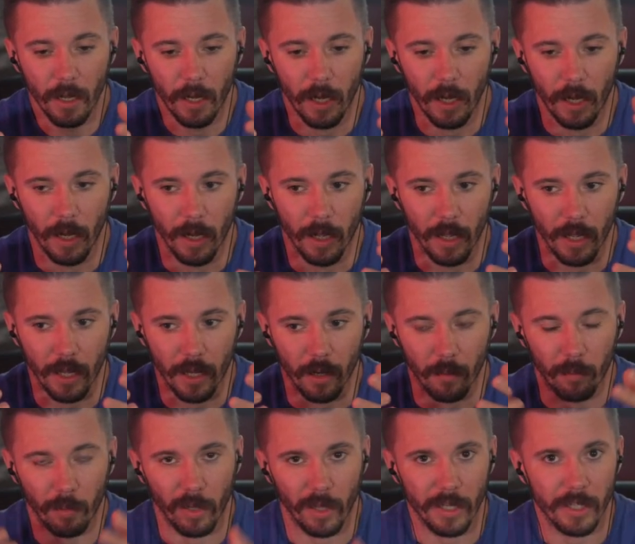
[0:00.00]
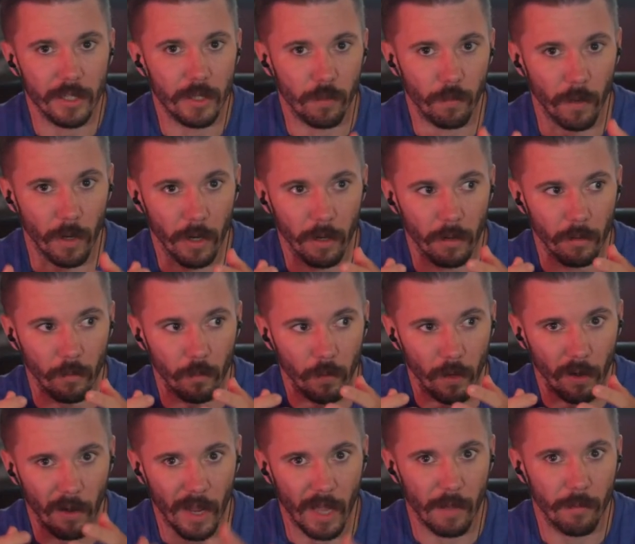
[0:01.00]
in a place where
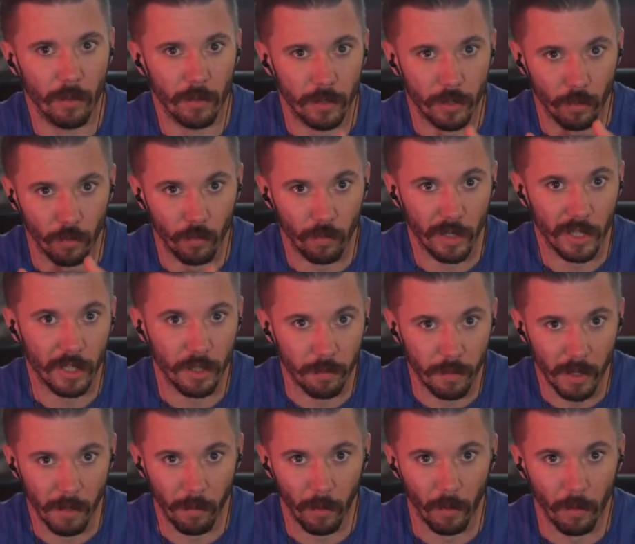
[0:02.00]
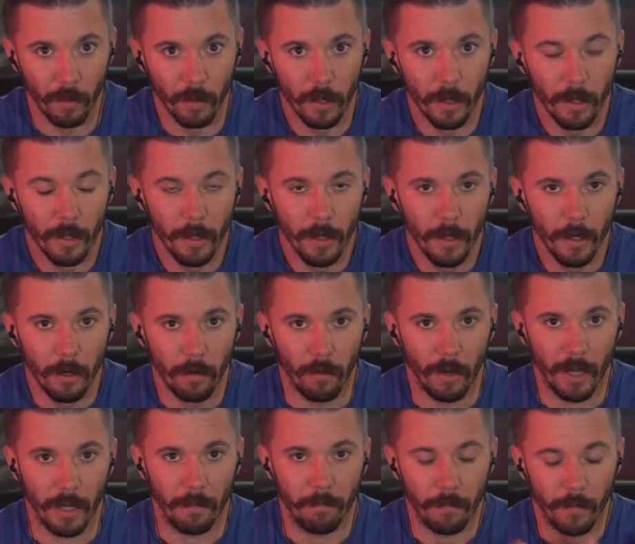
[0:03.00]
we're able to reach people,
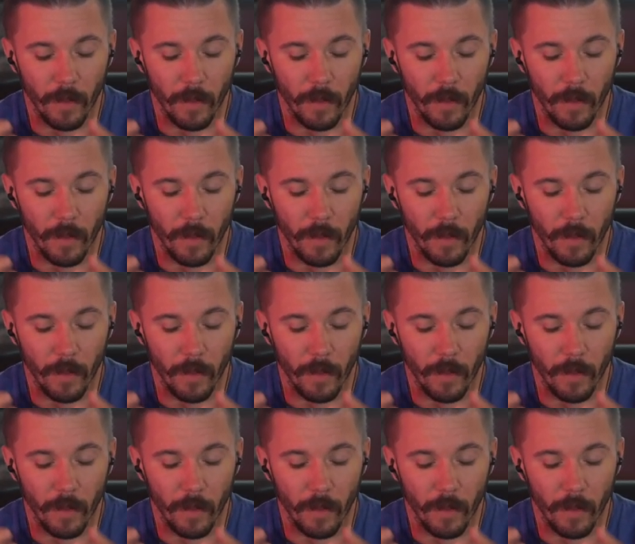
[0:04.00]
right?